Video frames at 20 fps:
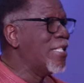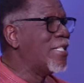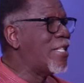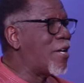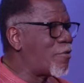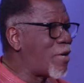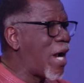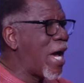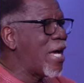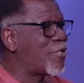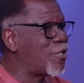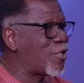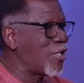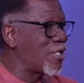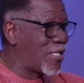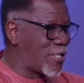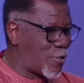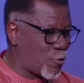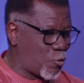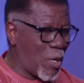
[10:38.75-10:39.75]
The
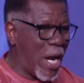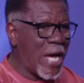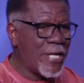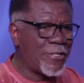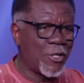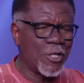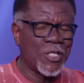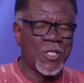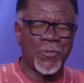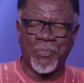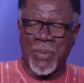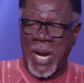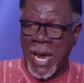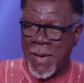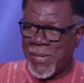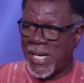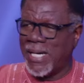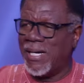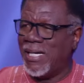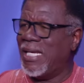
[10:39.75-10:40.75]
righteous is righteous
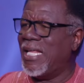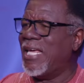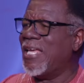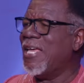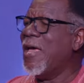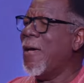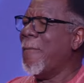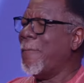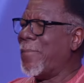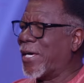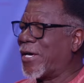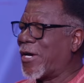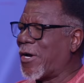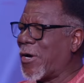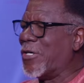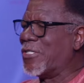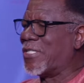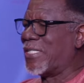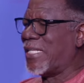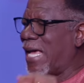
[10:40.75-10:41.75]
primarily
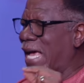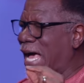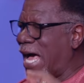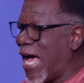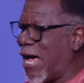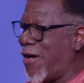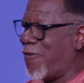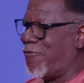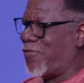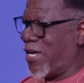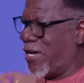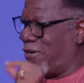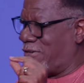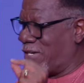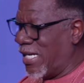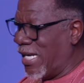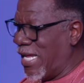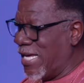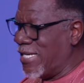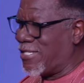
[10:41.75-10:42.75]
because they have a
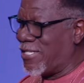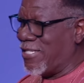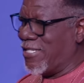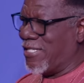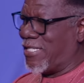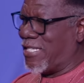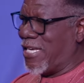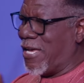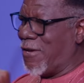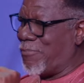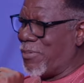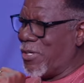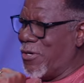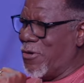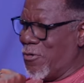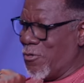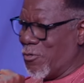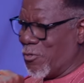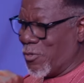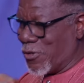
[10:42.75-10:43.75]
relationship
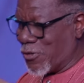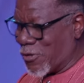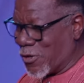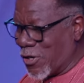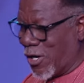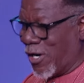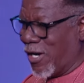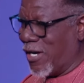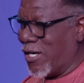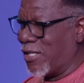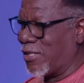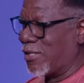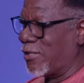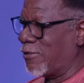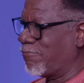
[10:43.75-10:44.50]
with God.